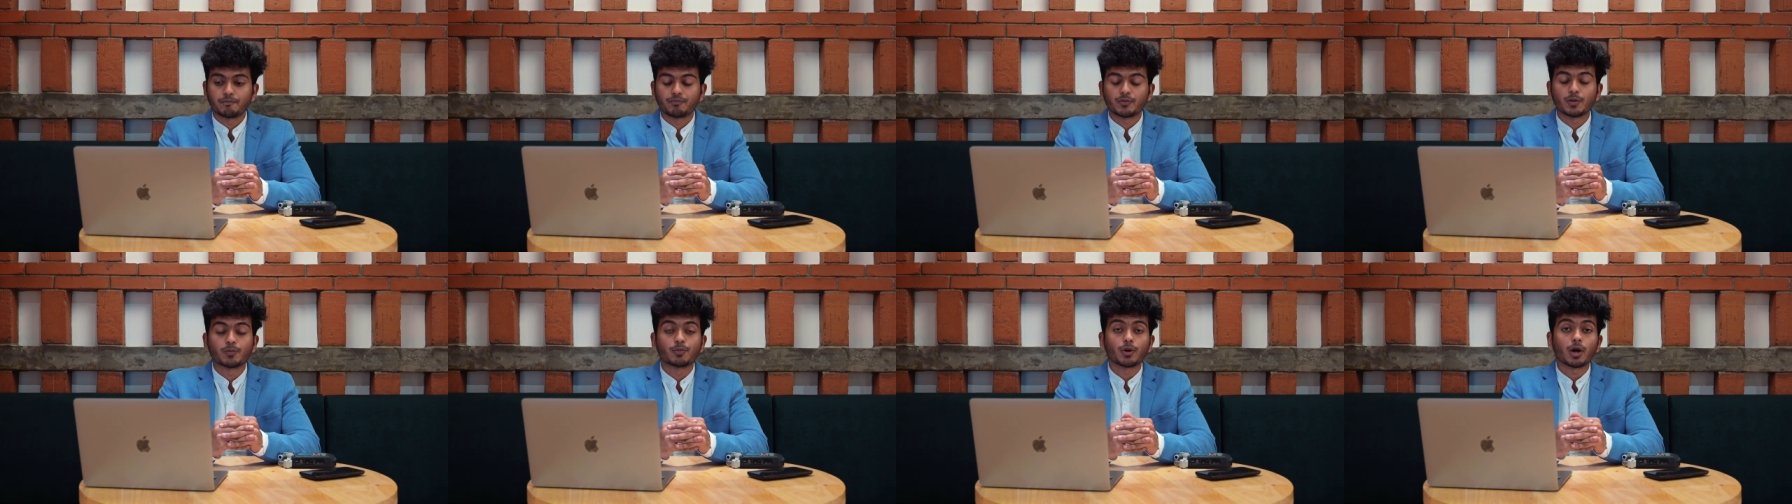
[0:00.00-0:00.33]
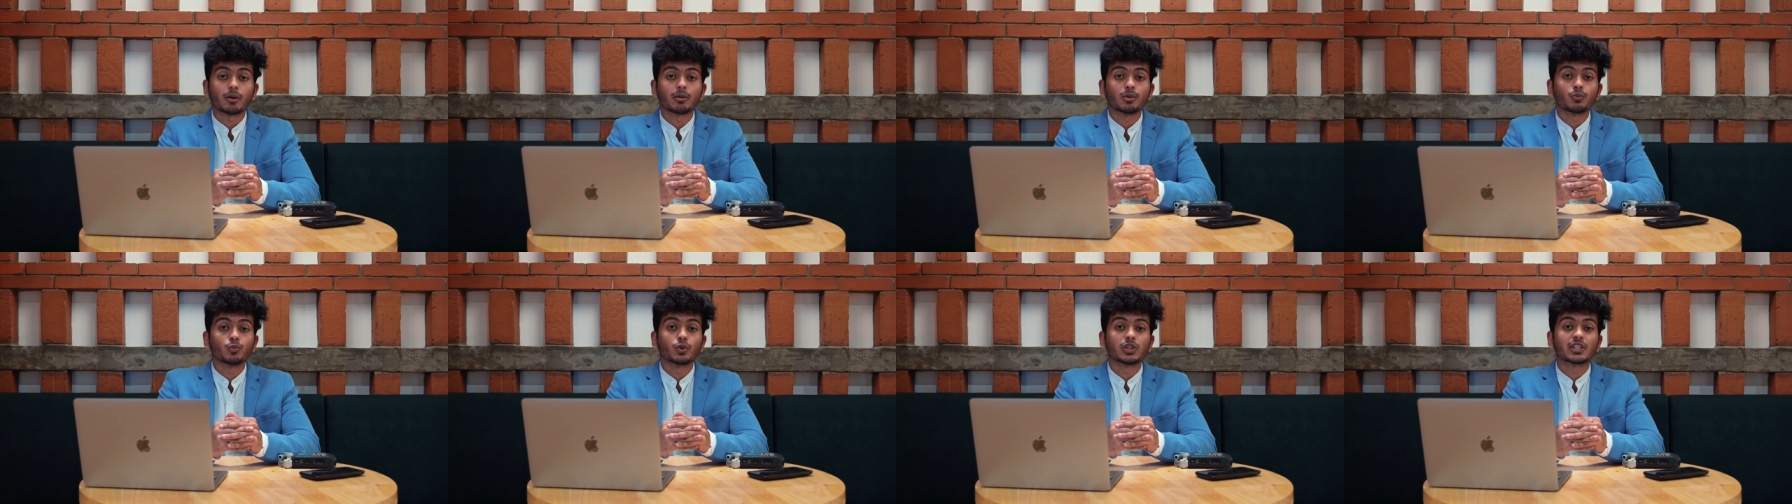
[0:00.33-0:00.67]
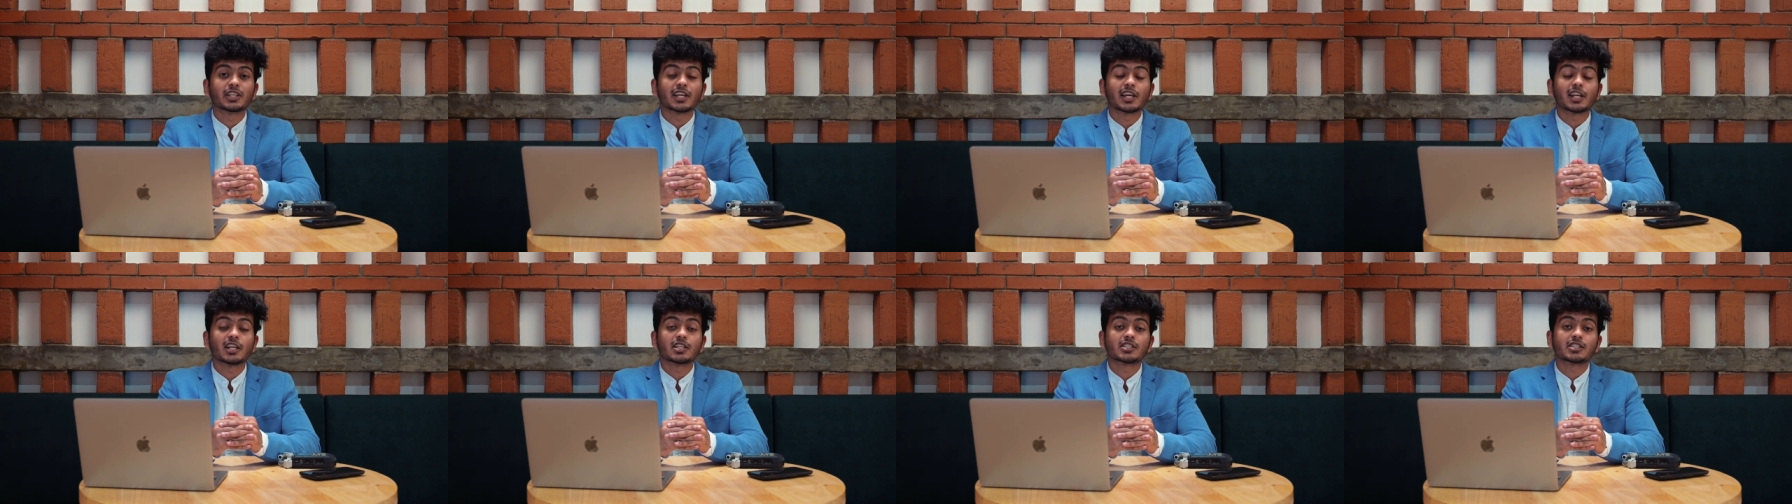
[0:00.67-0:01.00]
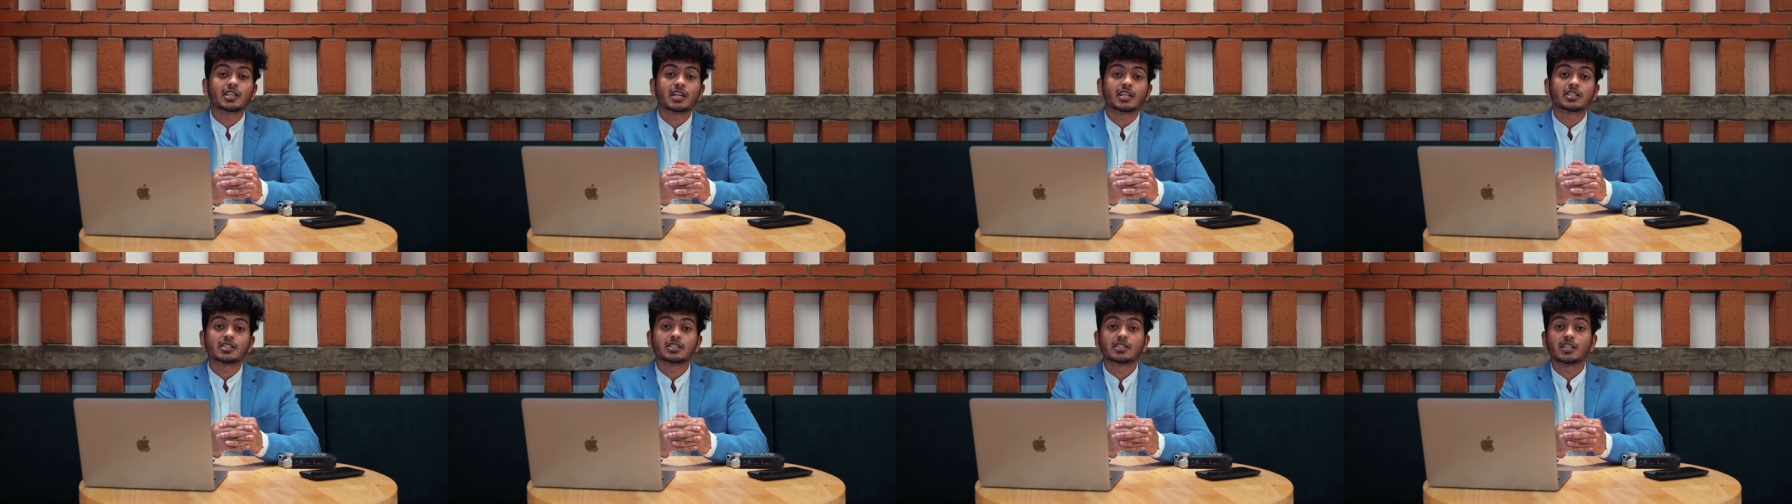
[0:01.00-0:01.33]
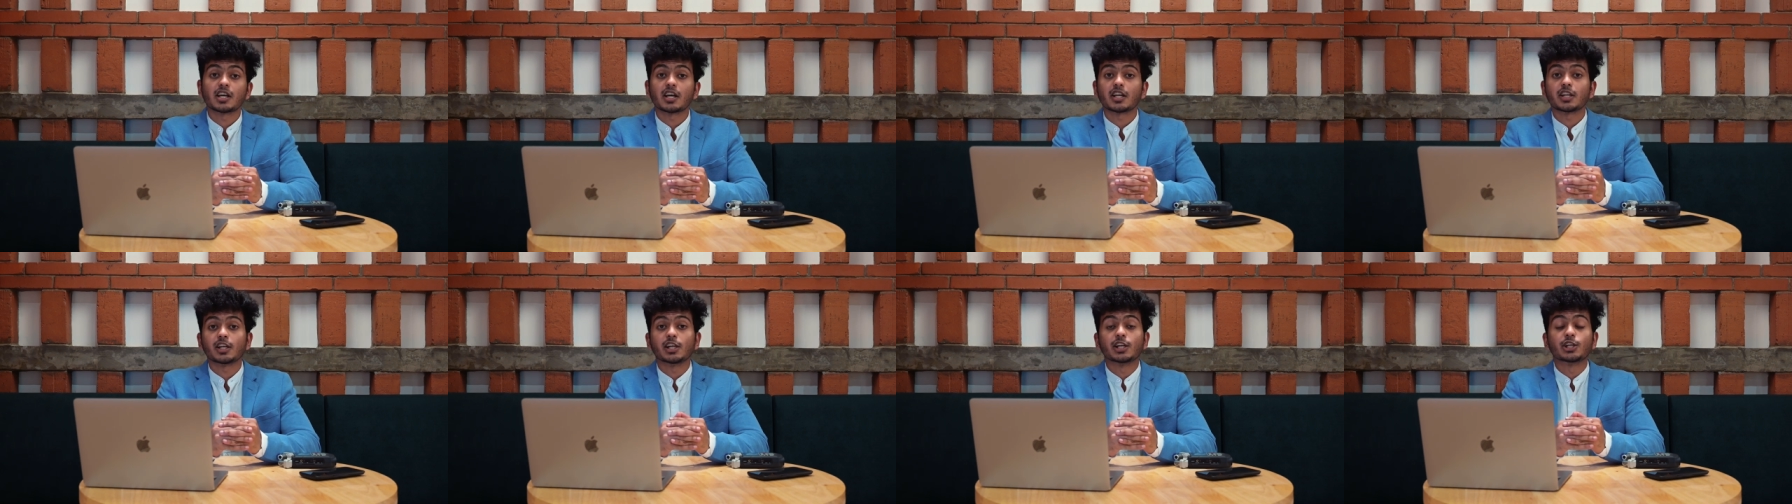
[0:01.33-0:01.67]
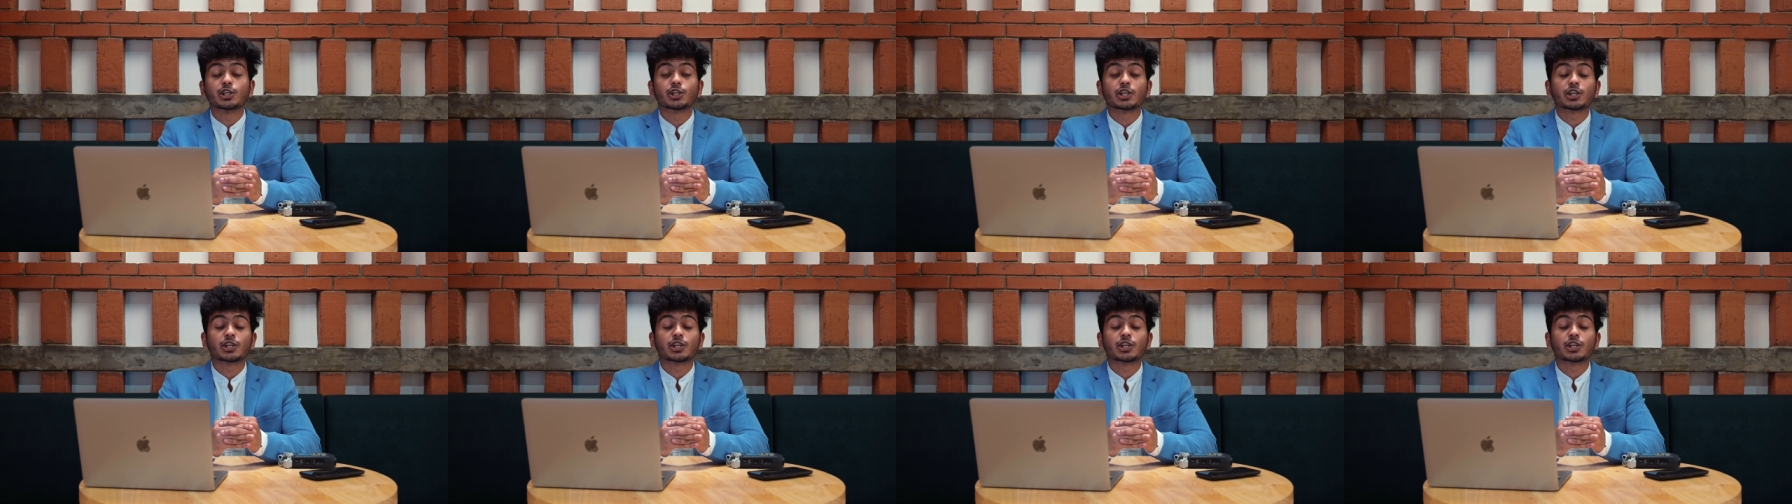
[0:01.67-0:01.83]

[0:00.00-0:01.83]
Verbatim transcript: The problem with real estate is that it